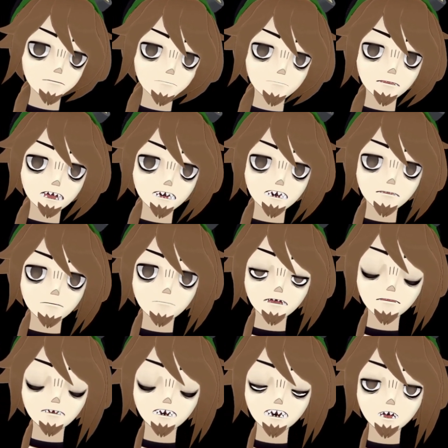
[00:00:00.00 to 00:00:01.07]
and it
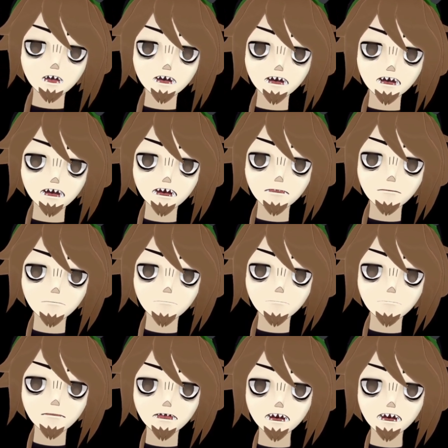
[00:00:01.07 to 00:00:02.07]
leads to me getting